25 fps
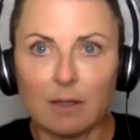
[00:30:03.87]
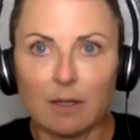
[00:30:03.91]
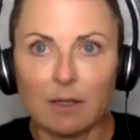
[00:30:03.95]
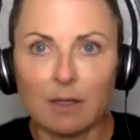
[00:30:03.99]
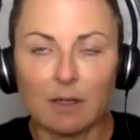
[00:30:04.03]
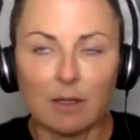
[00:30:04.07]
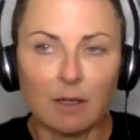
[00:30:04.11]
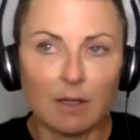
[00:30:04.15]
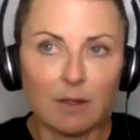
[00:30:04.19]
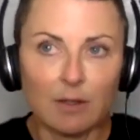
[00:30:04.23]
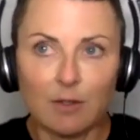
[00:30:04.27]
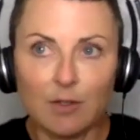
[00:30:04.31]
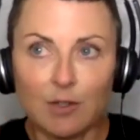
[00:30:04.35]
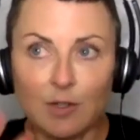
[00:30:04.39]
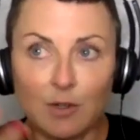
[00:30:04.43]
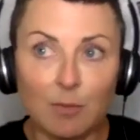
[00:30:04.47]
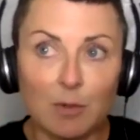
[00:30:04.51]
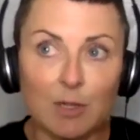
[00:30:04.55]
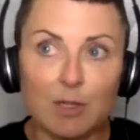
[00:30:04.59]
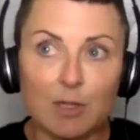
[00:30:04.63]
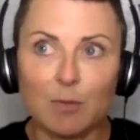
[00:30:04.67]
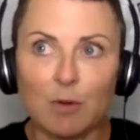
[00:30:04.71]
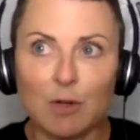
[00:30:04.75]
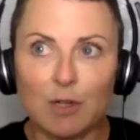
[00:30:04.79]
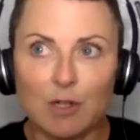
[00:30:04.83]
And there's so
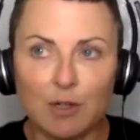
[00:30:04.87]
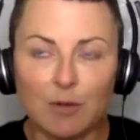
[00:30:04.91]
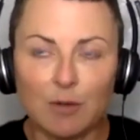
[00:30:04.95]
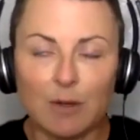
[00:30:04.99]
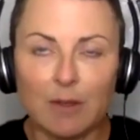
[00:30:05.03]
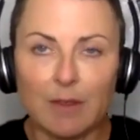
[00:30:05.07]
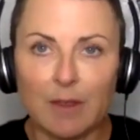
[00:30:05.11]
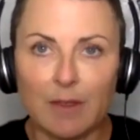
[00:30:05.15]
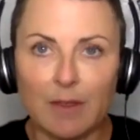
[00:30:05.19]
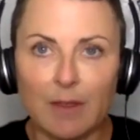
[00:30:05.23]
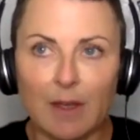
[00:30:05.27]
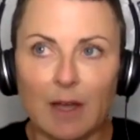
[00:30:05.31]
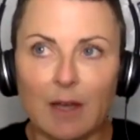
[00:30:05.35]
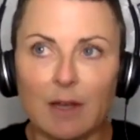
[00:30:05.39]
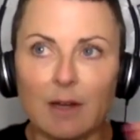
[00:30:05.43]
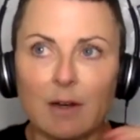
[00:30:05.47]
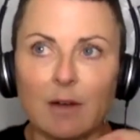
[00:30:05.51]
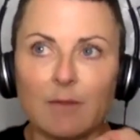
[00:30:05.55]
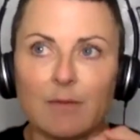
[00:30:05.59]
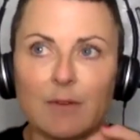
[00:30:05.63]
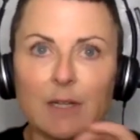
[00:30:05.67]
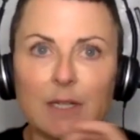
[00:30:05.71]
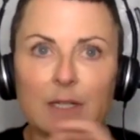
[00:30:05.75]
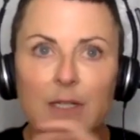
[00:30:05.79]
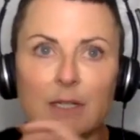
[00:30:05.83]
much more to it than that,
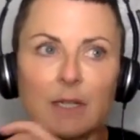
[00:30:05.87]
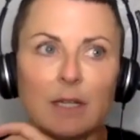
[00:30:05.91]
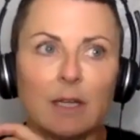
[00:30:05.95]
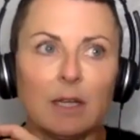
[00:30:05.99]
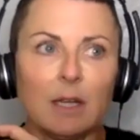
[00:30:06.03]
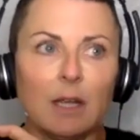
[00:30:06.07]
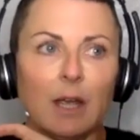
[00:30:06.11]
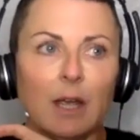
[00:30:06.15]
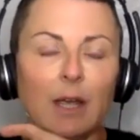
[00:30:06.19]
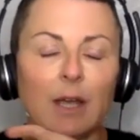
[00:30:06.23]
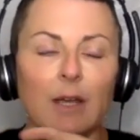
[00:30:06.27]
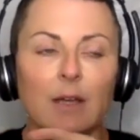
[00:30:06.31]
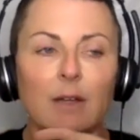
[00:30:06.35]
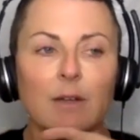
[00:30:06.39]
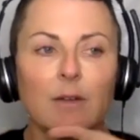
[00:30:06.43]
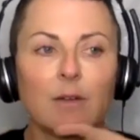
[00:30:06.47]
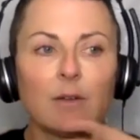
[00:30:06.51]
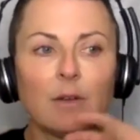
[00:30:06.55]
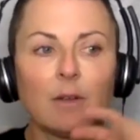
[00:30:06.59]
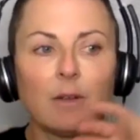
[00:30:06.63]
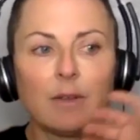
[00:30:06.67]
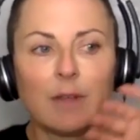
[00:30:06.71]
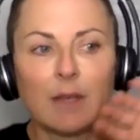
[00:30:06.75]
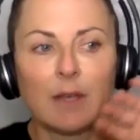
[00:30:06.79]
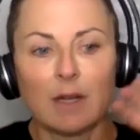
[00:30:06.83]
obviously. And
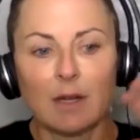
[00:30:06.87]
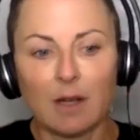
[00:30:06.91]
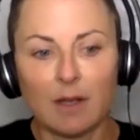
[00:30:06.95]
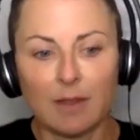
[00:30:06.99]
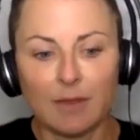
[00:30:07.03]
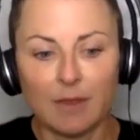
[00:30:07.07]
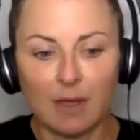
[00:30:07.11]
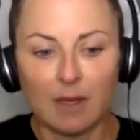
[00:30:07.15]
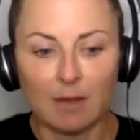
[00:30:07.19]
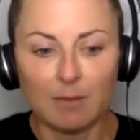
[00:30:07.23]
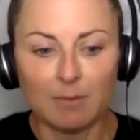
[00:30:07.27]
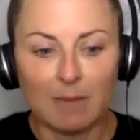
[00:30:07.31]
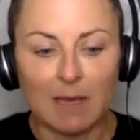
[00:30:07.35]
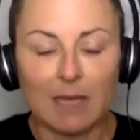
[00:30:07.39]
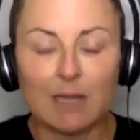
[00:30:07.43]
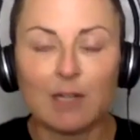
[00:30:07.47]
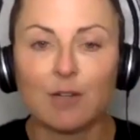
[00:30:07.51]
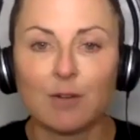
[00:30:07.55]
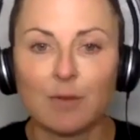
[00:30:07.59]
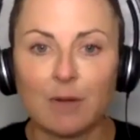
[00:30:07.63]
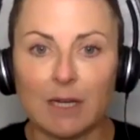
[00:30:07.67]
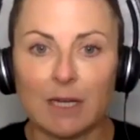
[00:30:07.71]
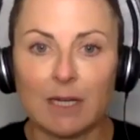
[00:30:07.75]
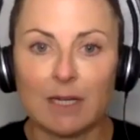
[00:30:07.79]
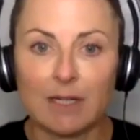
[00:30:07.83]
then I think
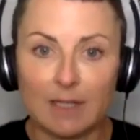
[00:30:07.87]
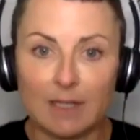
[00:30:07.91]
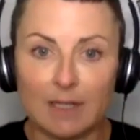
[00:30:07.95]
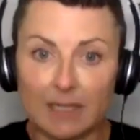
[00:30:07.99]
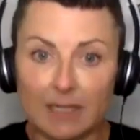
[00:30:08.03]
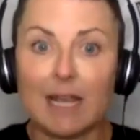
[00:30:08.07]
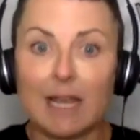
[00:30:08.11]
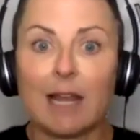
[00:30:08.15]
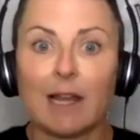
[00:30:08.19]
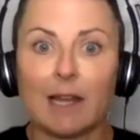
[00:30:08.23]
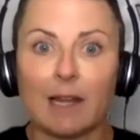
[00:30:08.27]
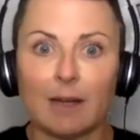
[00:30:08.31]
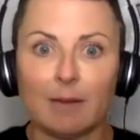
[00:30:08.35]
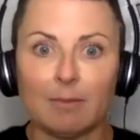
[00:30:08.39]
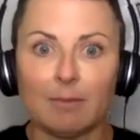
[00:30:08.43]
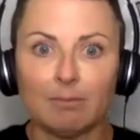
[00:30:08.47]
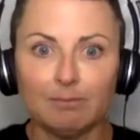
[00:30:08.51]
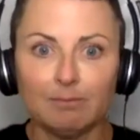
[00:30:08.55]
mentoring is the telling.